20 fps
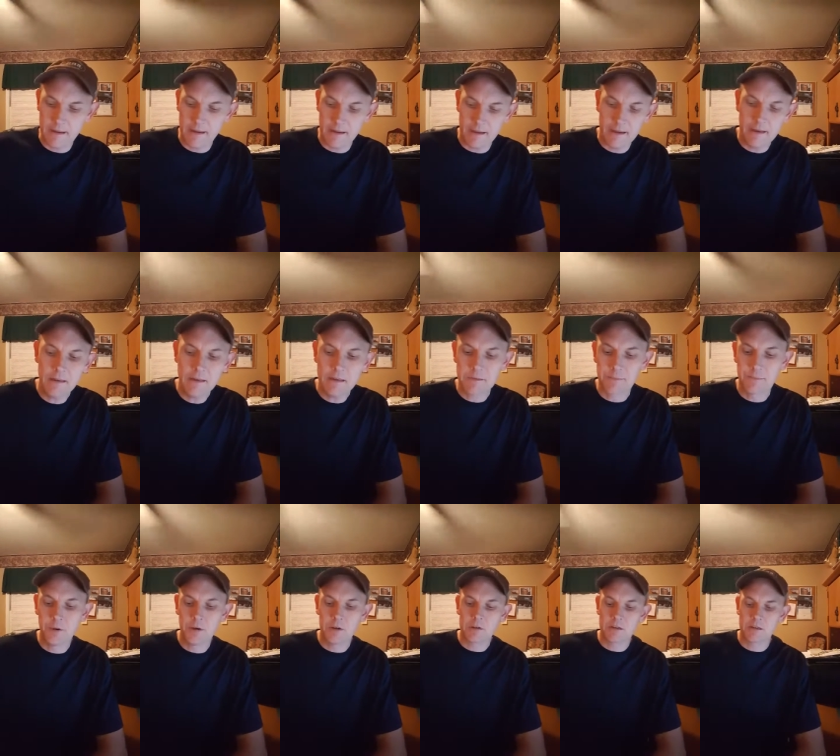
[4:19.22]
in his
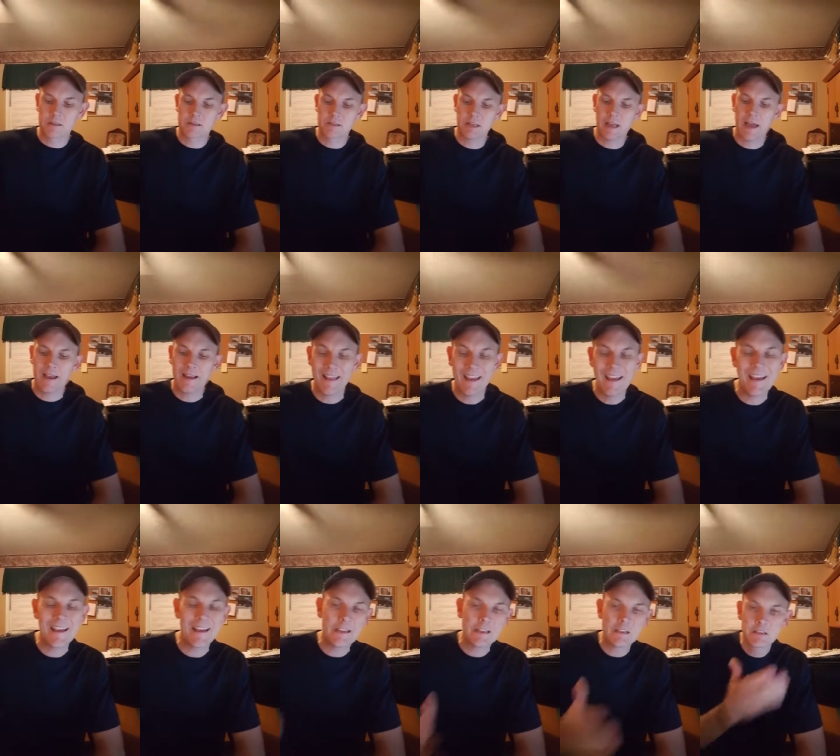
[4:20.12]
book, The Slight
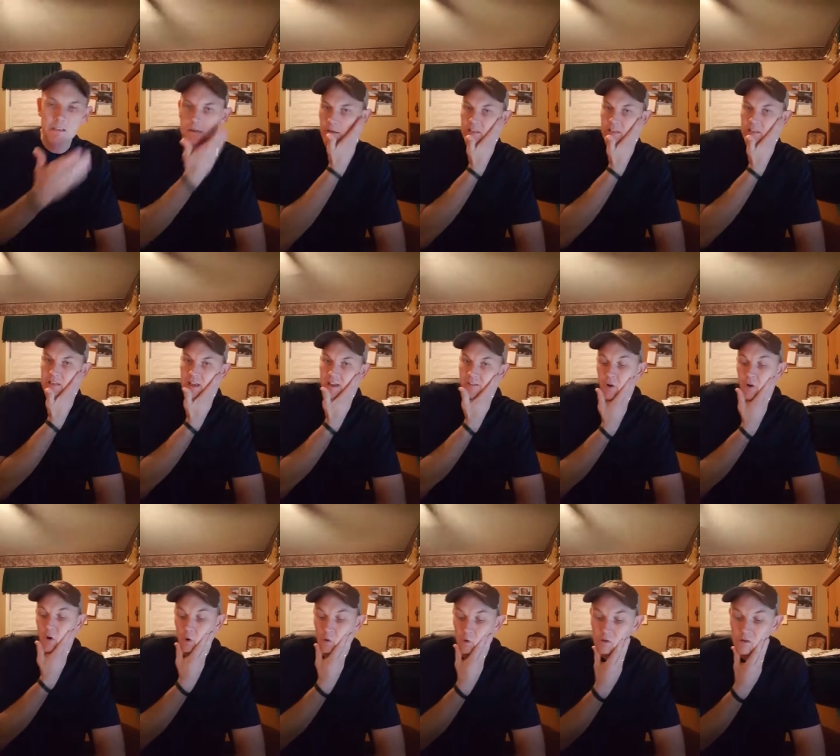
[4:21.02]
Edge, Jeff
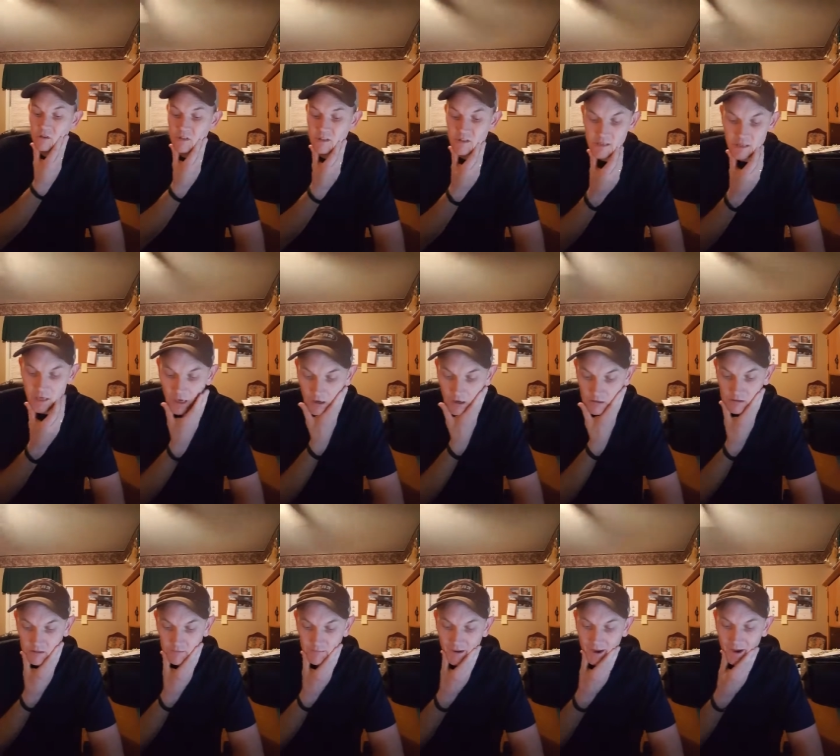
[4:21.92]
Olson
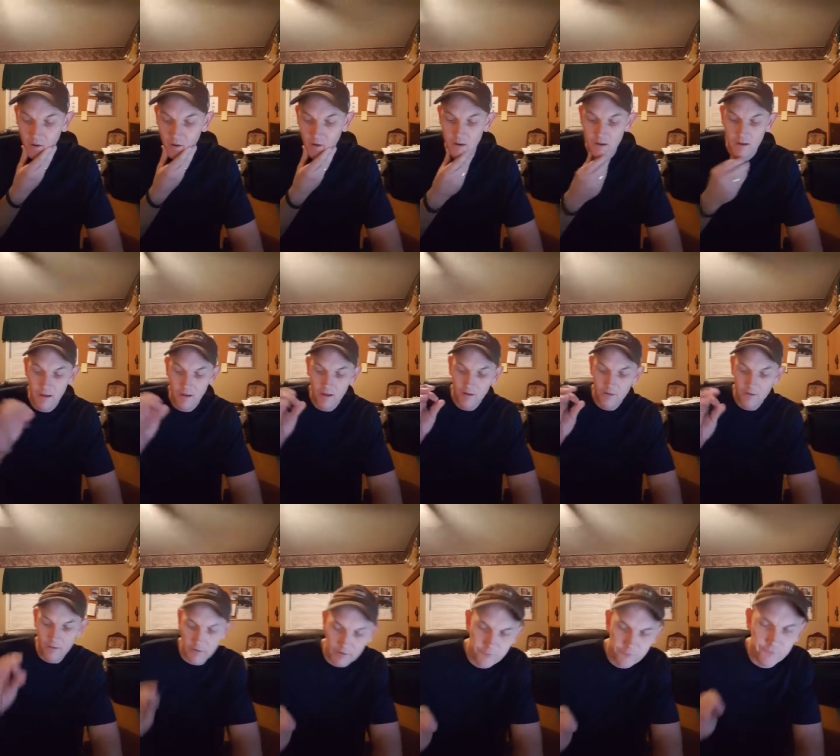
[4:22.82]
talks about
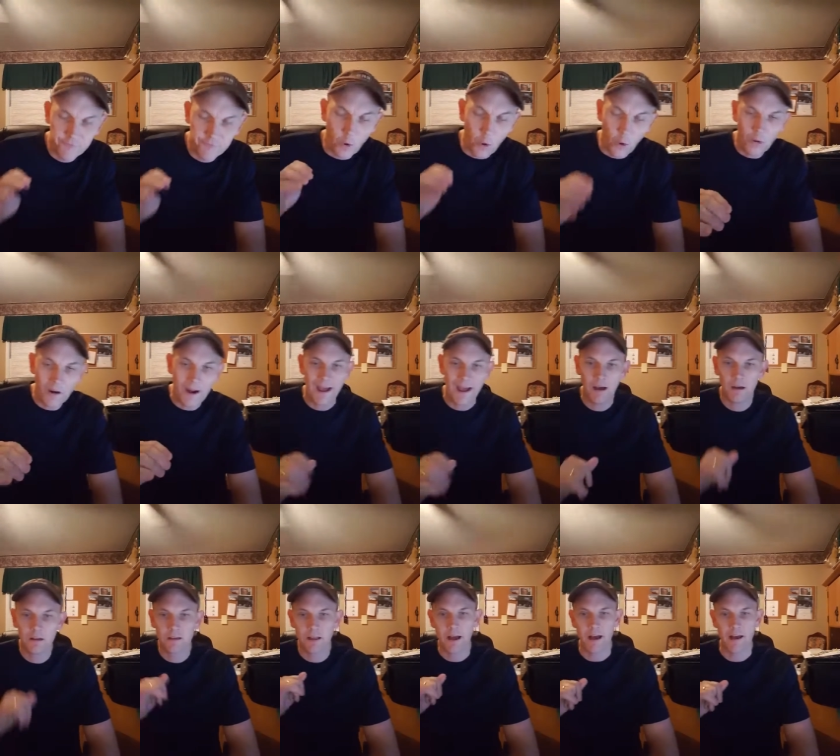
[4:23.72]
there's four
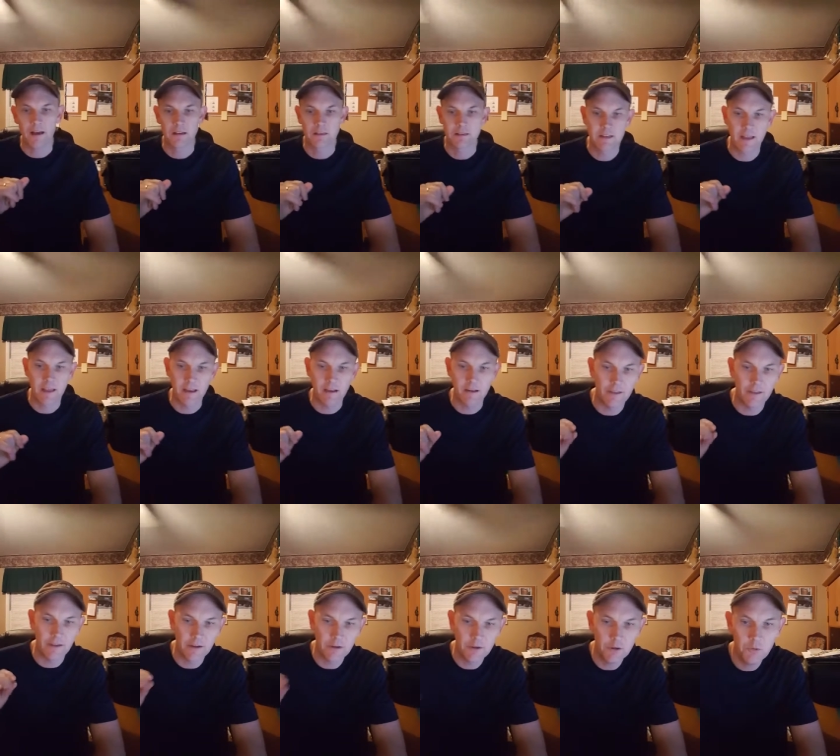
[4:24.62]
allies that,
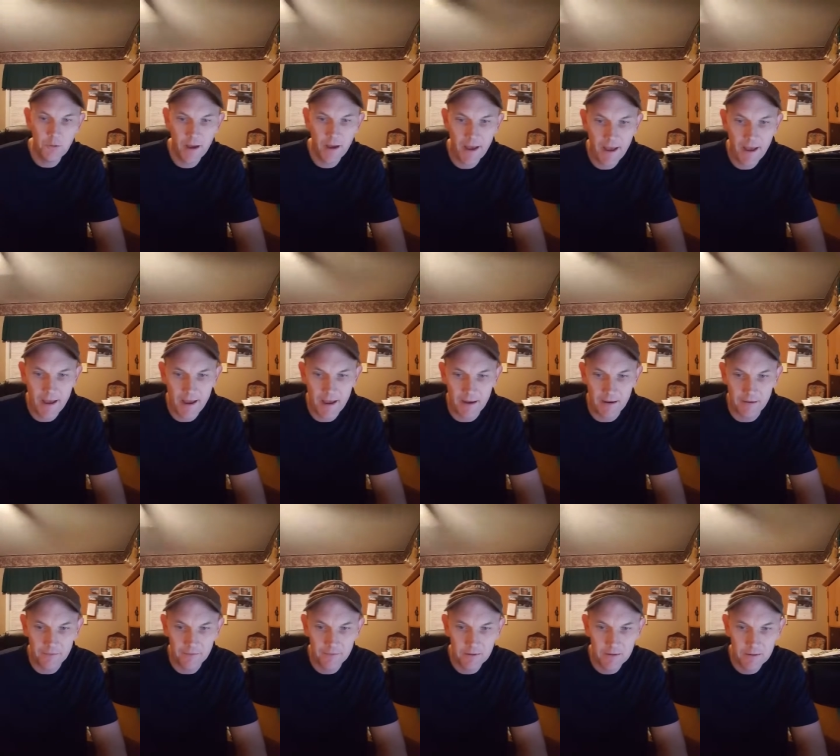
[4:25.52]
that you
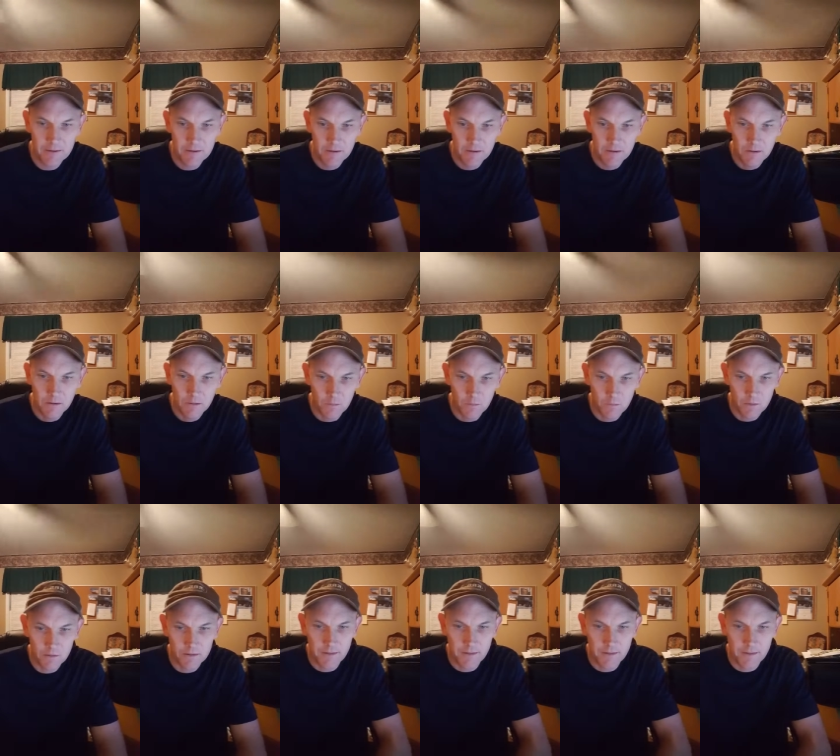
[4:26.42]
have.
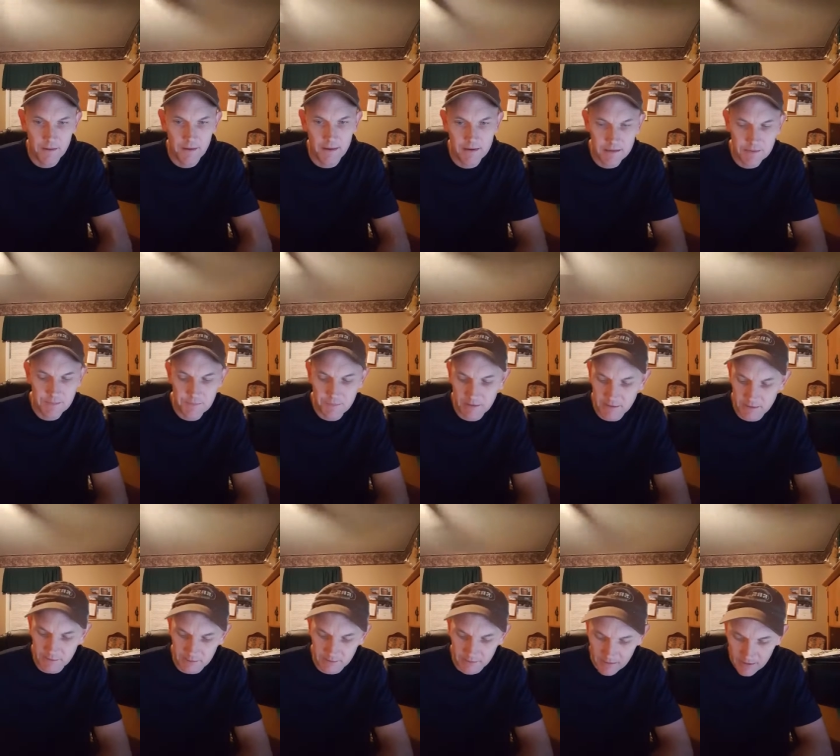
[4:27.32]
Working man, it's been
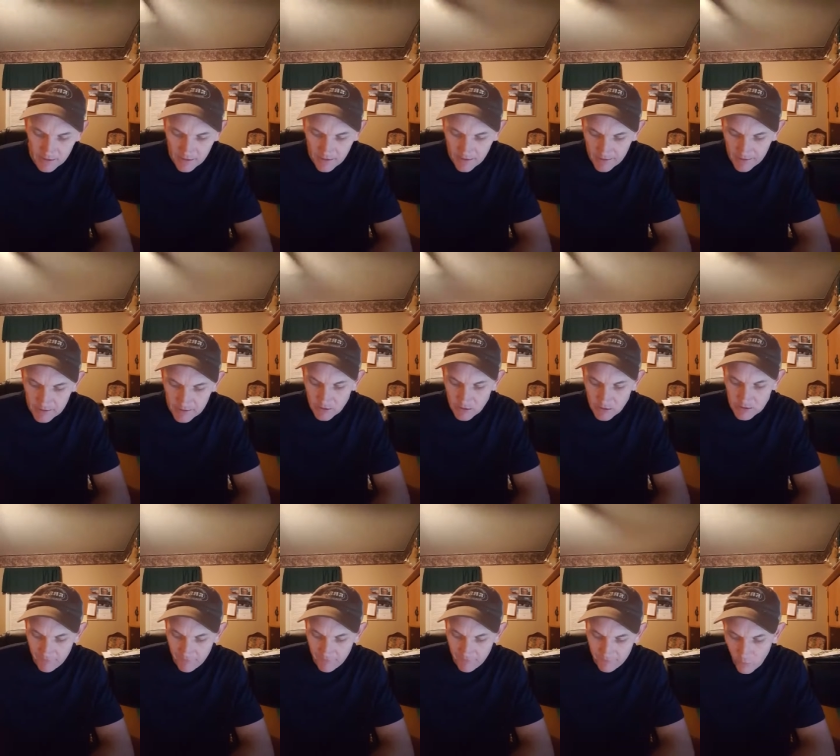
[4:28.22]
good. He talks
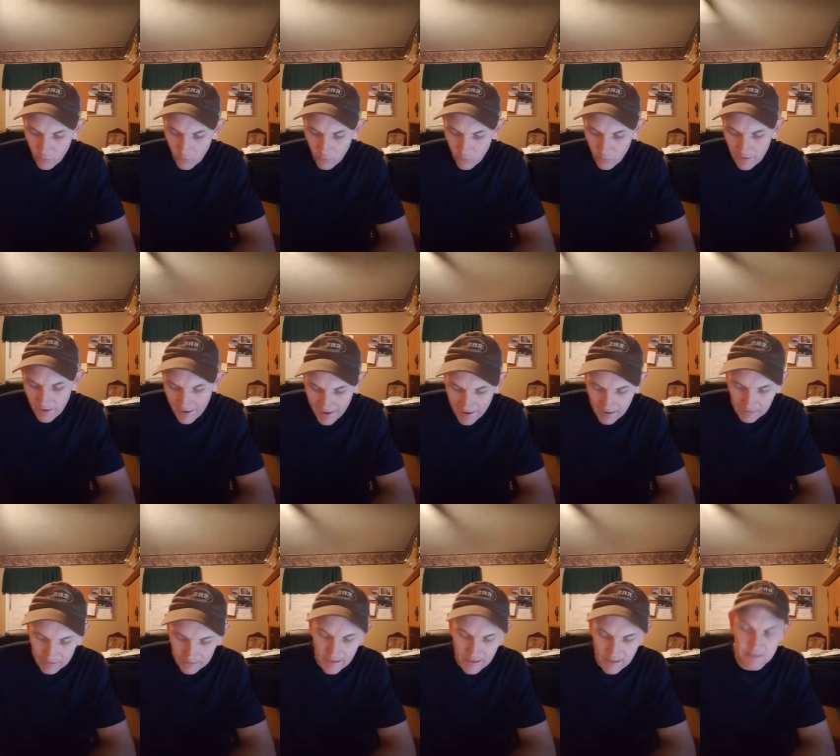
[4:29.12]
about four
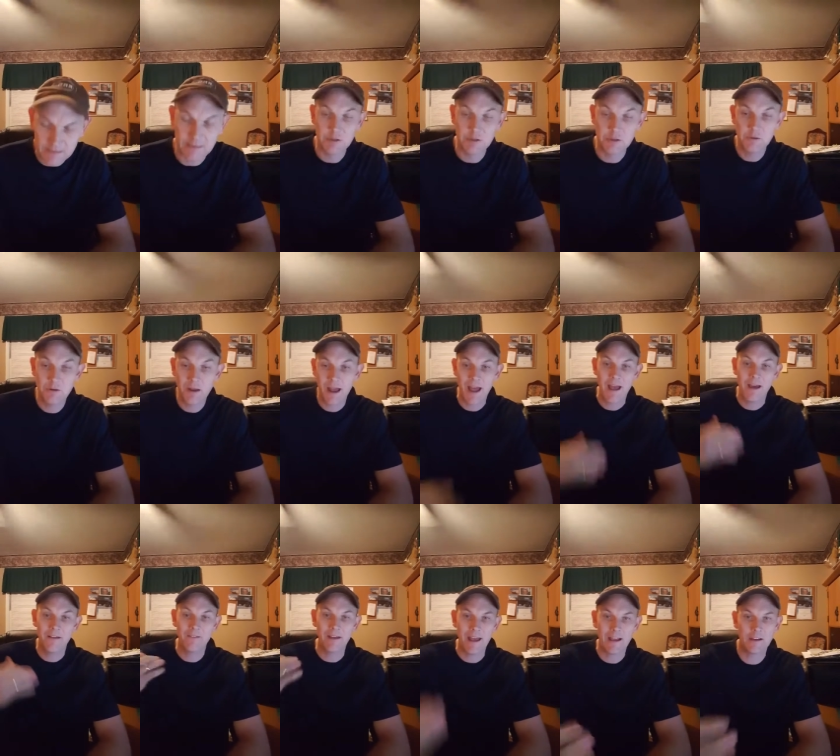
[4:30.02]
allies that you
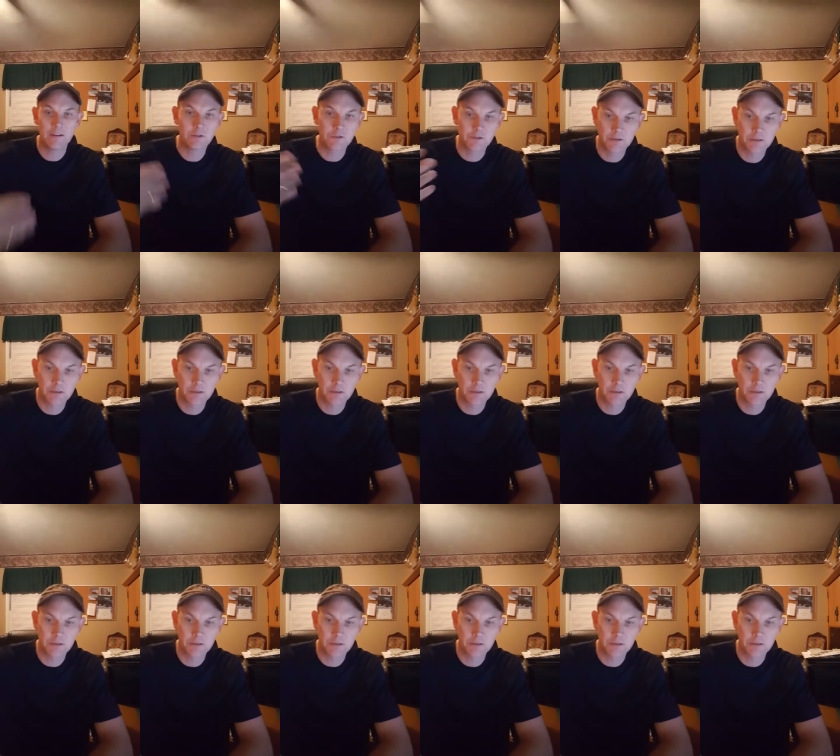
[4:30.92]
have at your